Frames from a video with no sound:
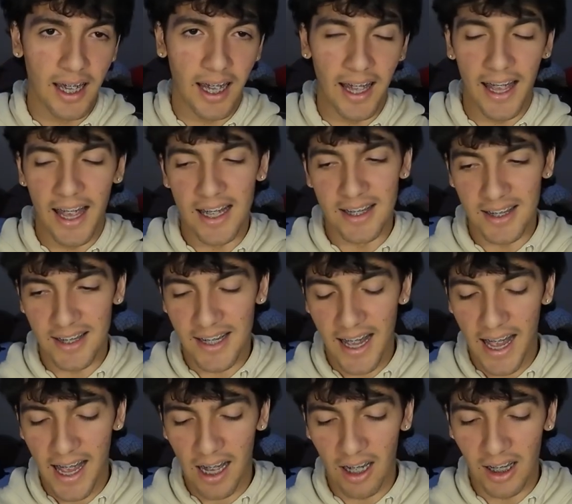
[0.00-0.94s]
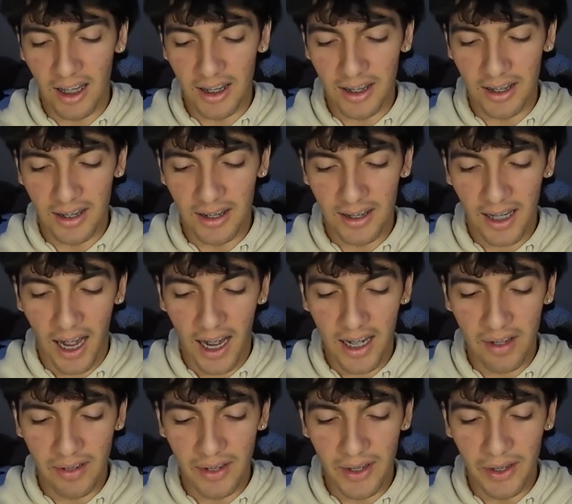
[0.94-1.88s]
I hesitate on kind
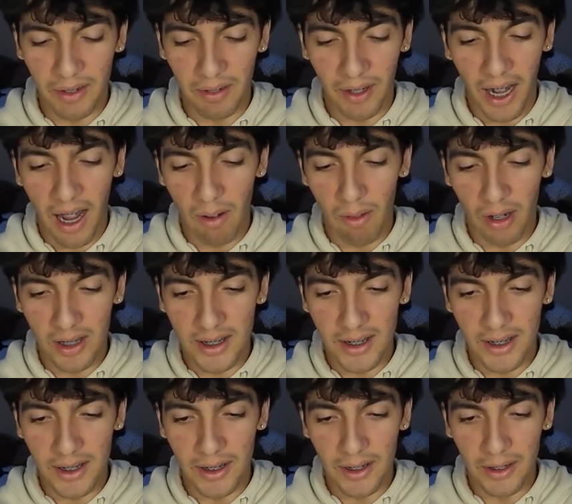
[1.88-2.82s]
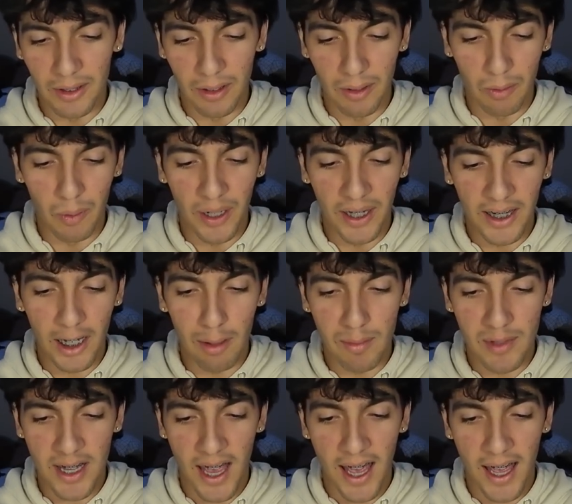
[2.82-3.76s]
of doing what I want to do, or when it
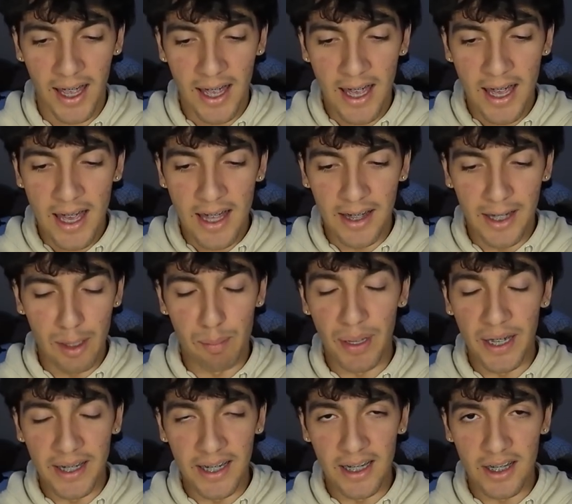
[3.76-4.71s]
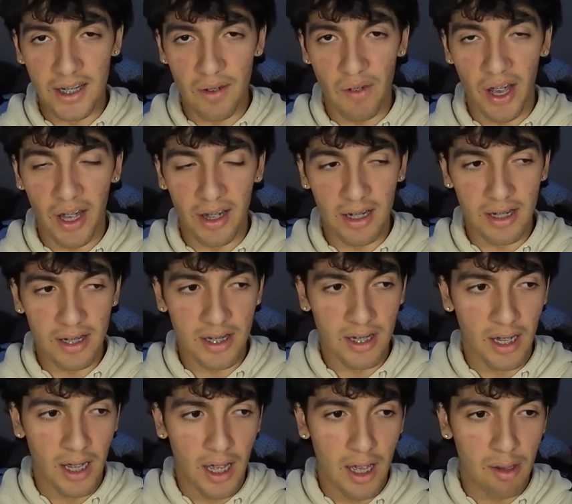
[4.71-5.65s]
comes at the opinions of others.
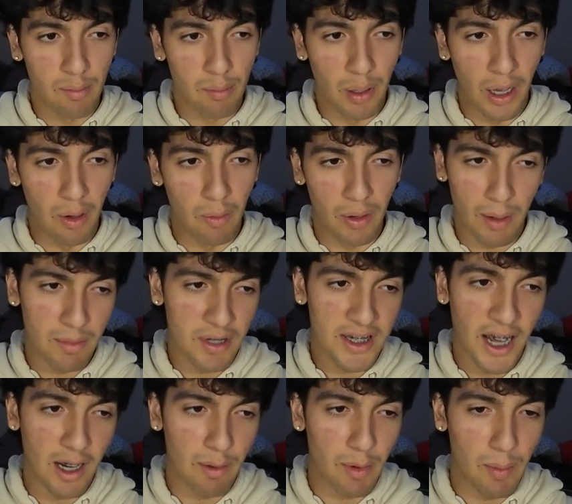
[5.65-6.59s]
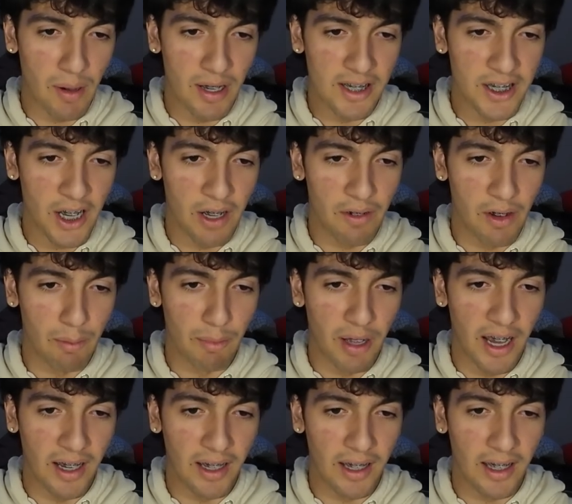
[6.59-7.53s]
But when I'm just kind of by myself, I'm
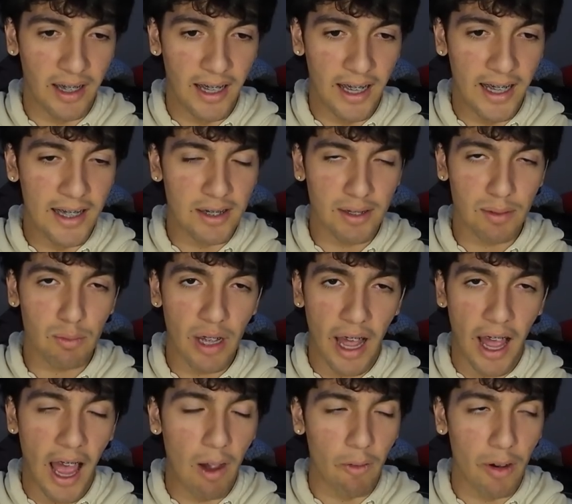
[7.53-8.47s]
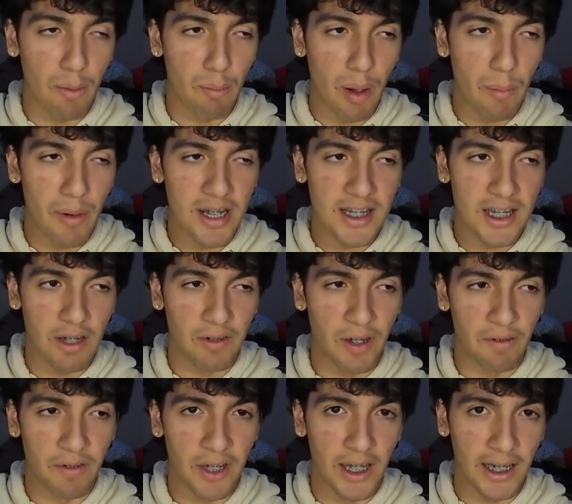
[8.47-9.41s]
like, when I'm by myself,
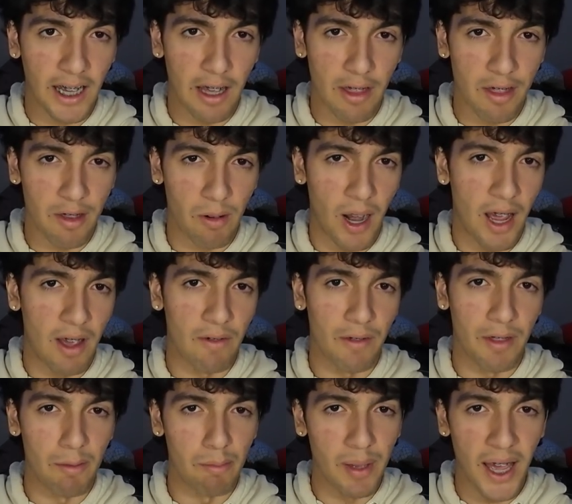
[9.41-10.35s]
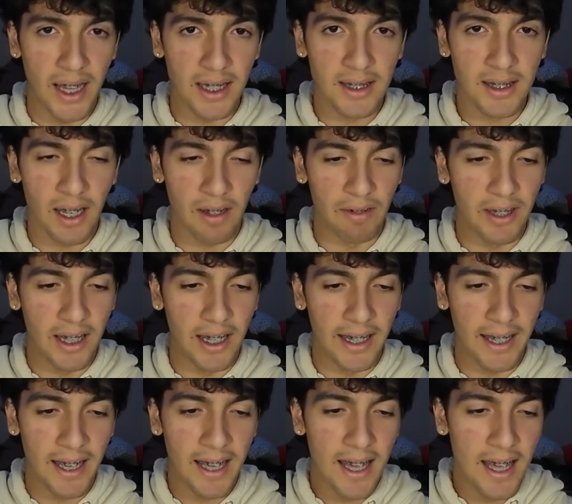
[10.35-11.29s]
I feel like I thrive the best. I feel
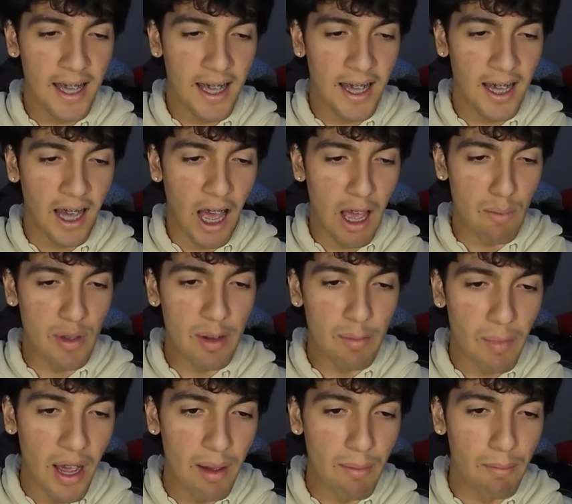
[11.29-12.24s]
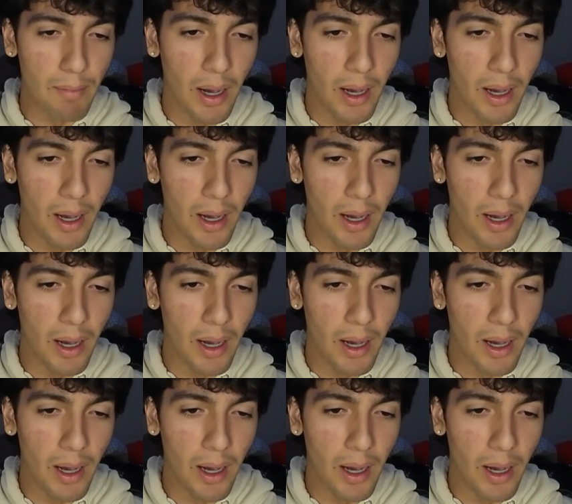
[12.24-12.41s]
like I'm in my